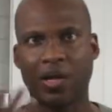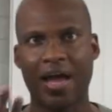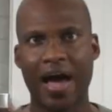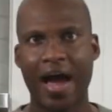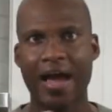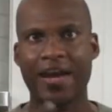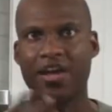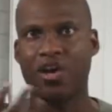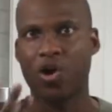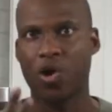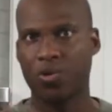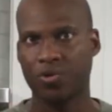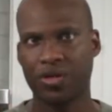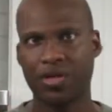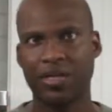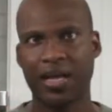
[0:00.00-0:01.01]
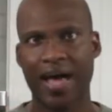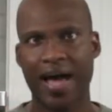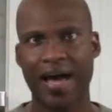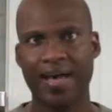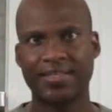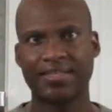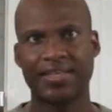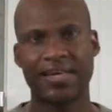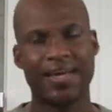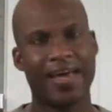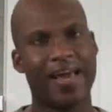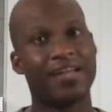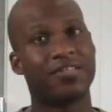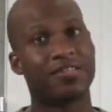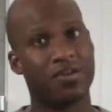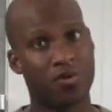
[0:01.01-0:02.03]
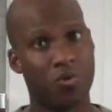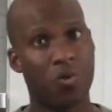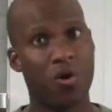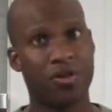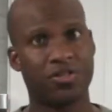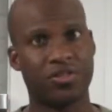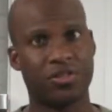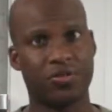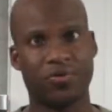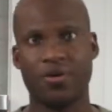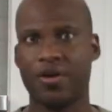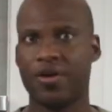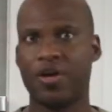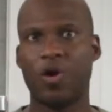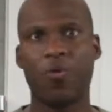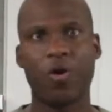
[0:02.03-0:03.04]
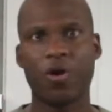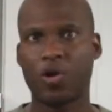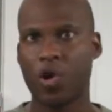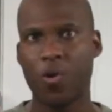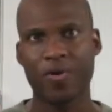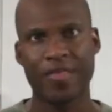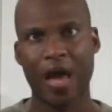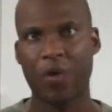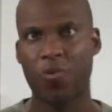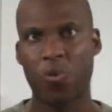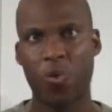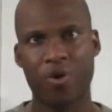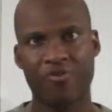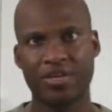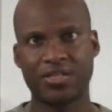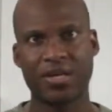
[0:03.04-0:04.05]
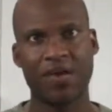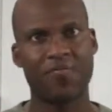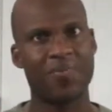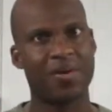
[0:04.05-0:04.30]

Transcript: line and coat the glass, and it's going to cost you. You don't want to go with that watery stuff